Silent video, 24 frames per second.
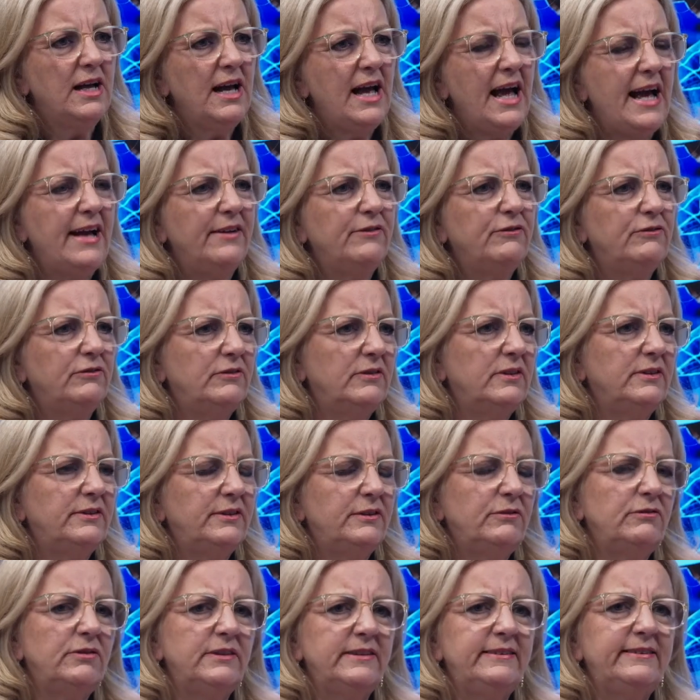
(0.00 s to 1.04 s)
And
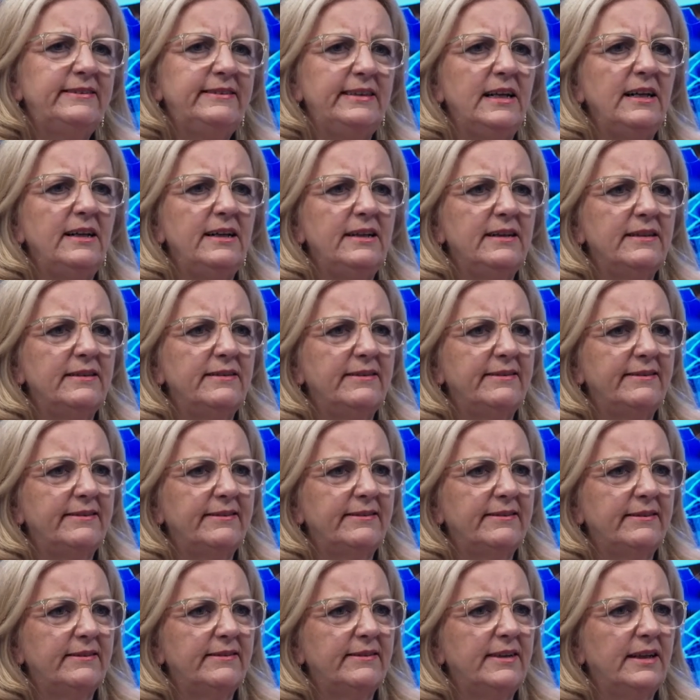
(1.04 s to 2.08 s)
the
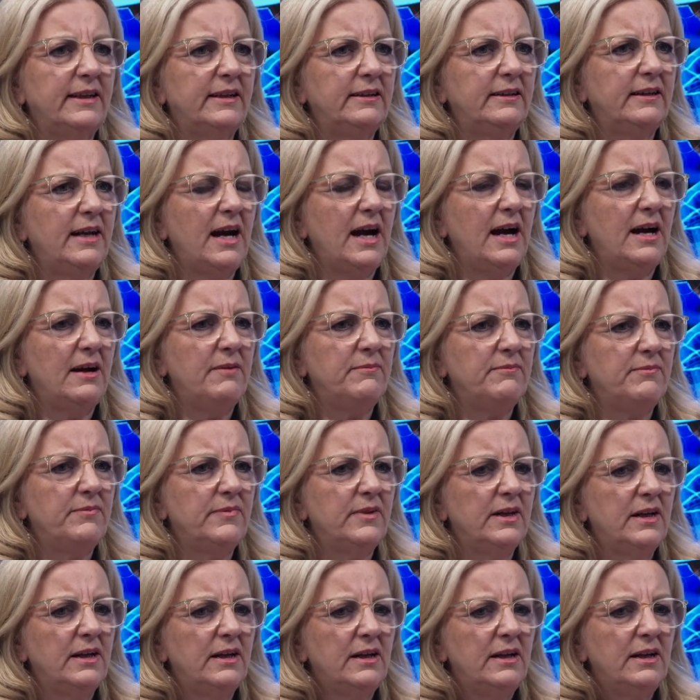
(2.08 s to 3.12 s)
resilience that
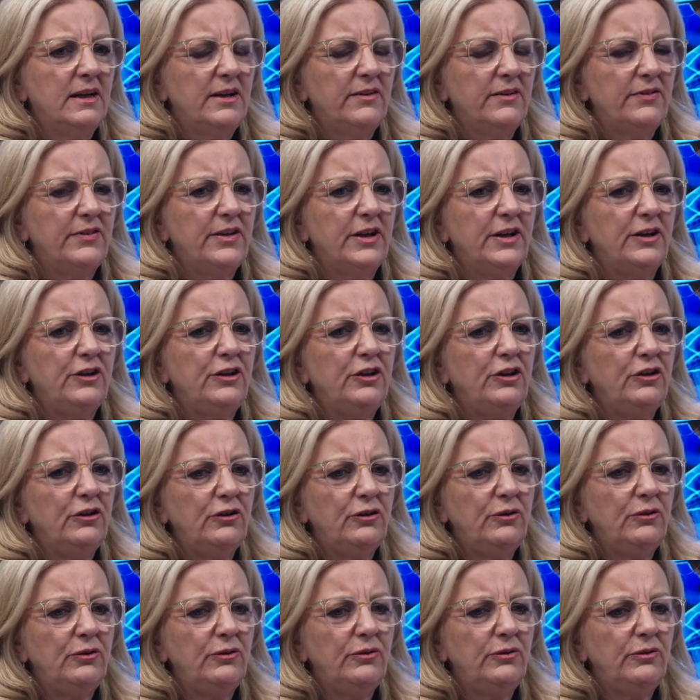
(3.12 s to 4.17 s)
that
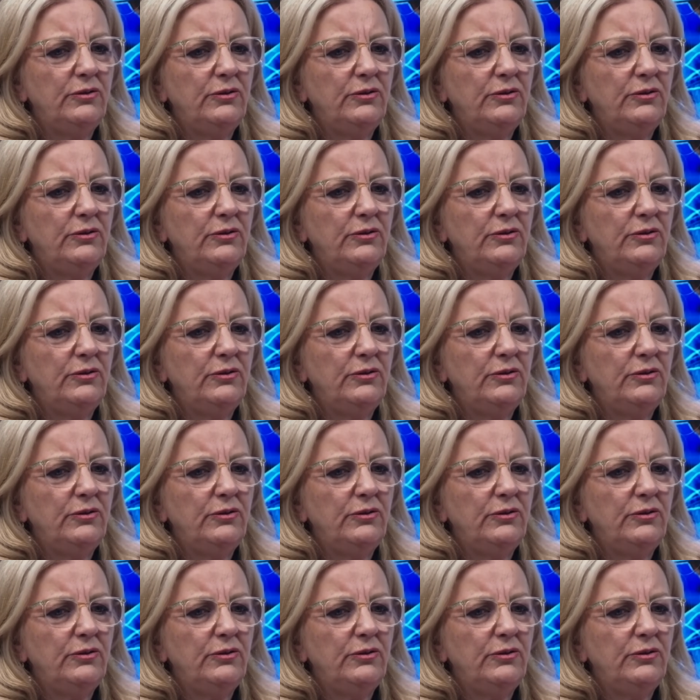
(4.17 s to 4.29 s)
you